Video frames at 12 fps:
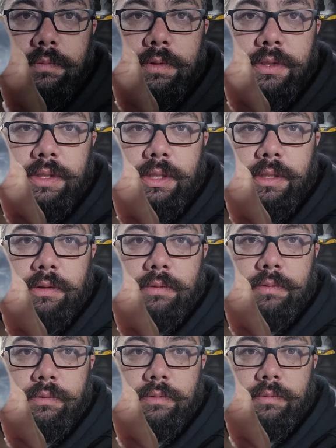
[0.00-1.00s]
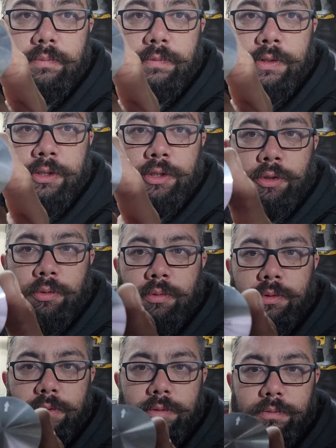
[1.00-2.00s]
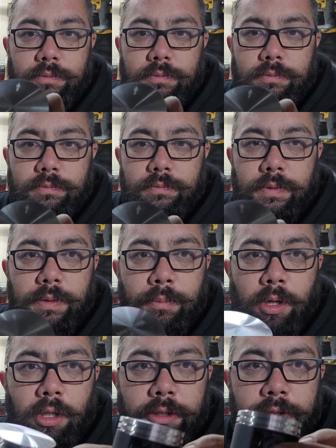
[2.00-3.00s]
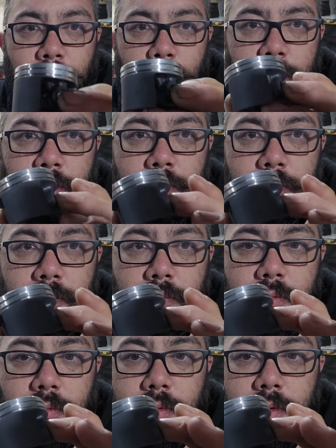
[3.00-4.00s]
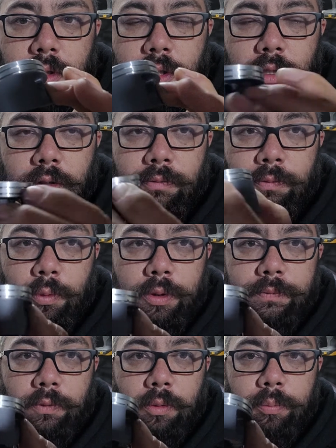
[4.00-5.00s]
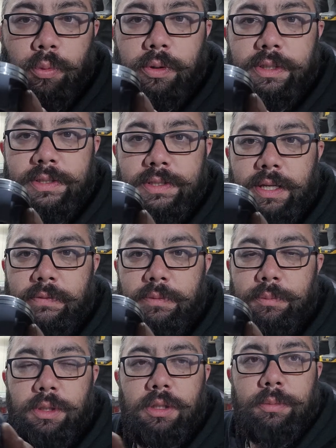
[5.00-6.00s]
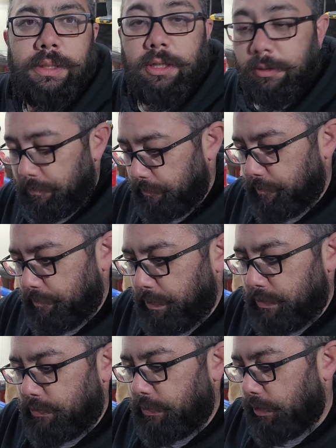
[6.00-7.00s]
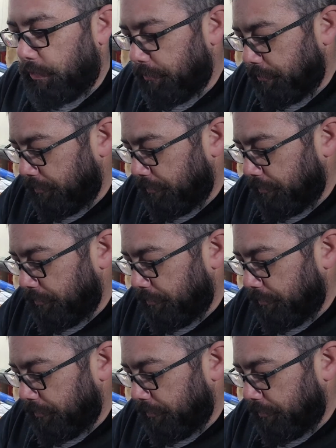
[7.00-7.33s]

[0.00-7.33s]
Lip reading: let's see, the Dukes moly coated 44.7 millimeter piston in.